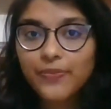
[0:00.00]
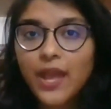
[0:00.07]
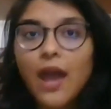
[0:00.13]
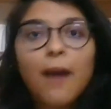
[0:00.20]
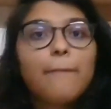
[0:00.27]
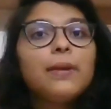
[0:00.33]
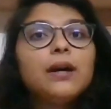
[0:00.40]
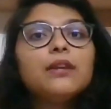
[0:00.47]

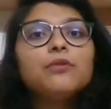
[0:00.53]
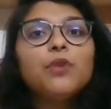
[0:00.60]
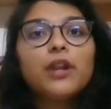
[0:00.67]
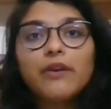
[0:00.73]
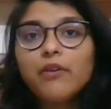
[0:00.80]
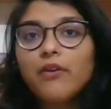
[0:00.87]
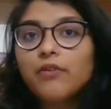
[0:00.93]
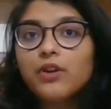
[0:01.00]
But
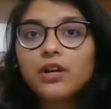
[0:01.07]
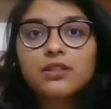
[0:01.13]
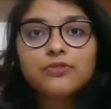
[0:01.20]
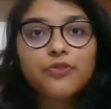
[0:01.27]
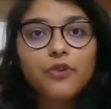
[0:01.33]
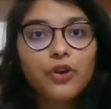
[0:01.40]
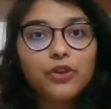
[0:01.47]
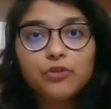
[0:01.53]
whatever works
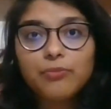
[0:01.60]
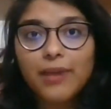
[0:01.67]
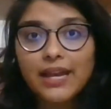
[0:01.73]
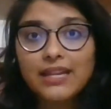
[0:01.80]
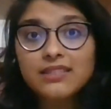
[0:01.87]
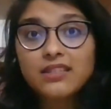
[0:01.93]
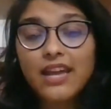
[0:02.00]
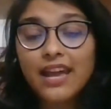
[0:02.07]
for you
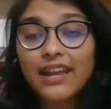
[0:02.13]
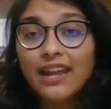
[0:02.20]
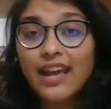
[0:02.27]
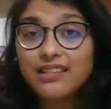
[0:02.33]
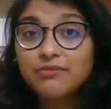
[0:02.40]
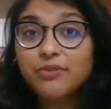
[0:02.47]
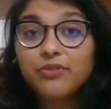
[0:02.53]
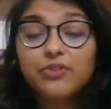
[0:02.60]
best and has
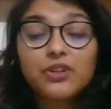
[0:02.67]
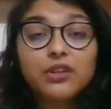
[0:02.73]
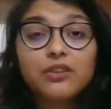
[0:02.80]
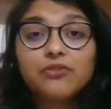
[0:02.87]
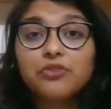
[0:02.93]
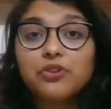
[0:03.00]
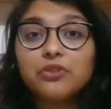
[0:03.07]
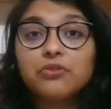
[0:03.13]
been working
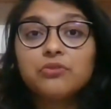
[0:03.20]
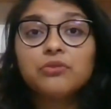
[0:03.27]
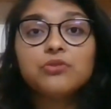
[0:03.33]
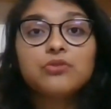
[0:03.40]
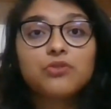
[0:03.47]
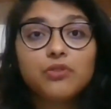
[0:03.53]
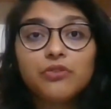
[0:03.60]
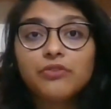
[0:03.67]
for you
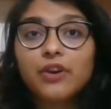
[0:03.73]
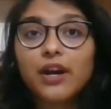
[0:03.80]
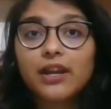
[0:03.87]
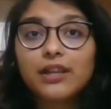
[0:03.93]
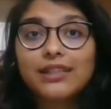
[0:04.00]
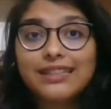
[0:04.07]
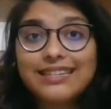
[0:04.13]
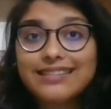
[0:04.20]
so far
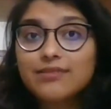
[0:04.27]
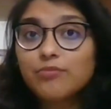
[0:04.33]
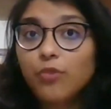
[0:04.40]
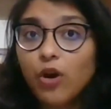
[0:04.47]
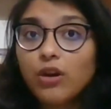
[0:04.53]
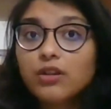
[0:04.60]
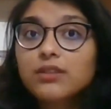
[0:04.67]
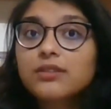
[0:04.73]
in these
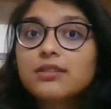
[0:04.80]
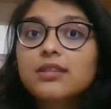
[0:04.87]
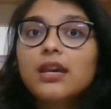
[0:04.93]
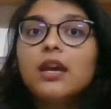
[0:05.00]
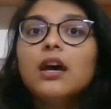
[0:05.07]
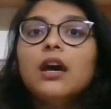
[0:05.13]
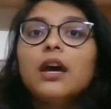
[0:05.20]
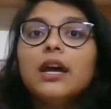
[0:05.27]
mocks
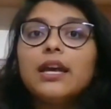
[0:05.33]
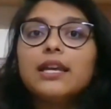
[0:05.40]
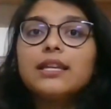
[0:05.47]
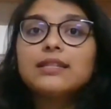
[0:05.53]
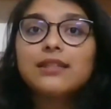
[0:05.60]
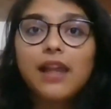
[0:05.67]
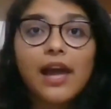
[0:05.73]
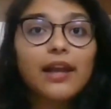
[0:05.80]
is
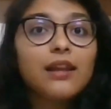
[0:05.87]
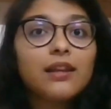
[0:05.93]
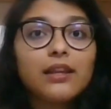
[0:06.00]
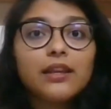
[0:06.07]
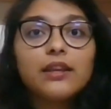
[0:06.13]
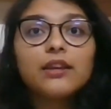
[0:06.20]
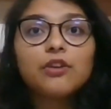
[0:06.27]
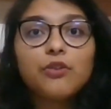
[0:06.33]

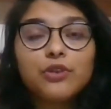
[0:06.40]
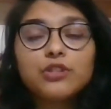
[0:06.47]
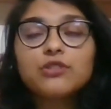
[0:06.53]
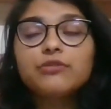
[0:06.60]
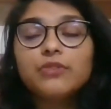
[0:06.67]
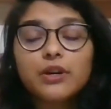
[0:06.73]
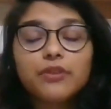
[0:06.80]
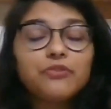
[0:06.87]
likely going to
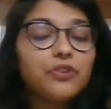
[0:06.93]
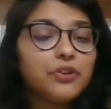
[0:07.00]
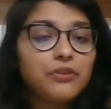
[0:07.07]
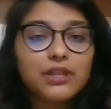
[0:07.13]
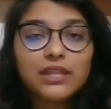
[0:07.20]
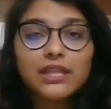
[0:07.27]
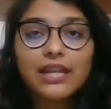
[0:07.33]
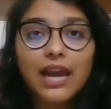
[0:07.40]
work for you
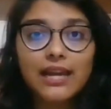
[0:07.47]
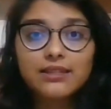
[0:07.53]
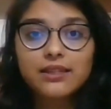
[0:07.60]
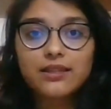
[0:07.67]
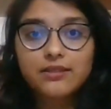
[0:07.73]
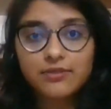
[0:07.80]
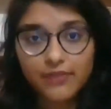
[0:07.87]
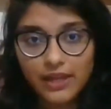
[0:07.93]
in CAT
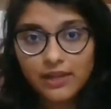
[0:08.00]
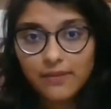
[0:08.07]
as well.